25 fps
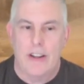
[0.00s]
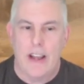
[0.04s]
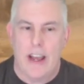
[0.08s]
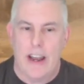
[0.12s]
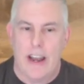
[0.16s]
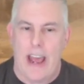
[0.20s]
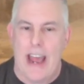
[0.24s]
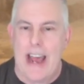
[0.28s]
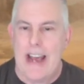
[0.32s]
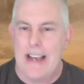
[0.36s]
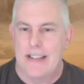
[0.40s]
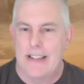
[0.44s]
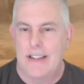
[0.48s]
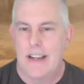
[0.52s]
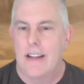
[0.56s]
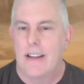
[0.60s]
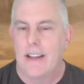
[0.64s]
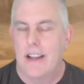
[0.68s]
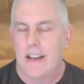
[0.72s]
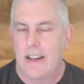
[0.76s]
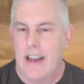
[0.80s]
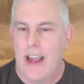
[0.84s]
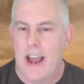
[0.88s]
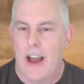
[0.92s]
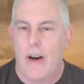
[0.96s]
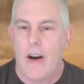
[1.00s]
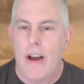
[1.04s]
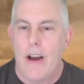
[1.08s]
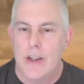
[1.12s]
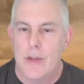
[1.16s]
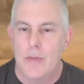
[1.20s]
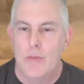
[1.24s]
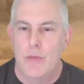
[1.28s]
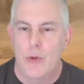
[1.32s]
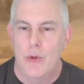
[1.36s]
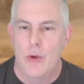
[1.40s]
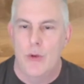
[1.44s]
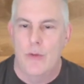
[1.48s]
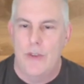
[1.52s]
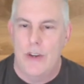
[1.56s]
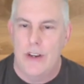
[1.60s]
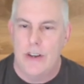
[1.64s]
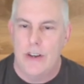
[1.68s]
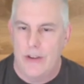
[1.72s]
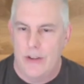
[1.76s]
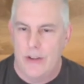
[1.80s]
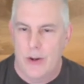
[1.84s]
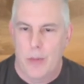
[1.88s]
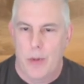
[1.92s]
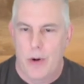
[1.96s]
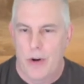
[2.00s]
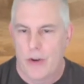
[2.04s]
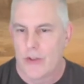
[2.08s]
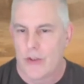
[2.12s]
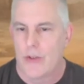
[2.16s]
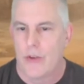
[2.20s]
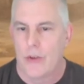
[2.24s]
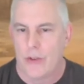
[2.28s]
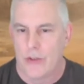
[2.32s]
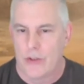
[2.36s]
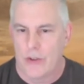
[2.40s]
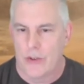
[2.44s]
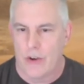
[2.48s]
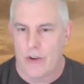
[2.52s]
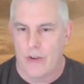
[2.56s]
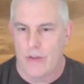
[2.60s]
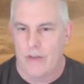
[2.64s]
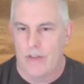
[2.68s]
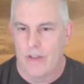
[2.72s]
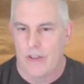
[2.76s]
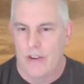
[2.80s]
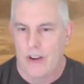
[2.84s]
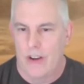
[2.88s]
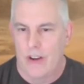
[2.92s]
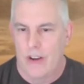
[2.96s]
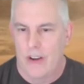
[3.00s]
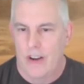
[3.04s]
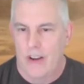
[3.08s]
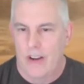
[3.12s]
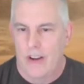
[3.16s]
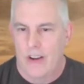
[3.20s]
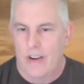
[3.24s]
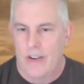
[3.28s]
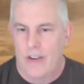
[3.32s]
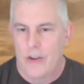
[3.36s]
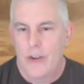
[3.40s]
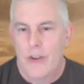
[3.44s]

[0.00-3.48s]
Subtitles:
that asset that now has moved into their personal zone. There's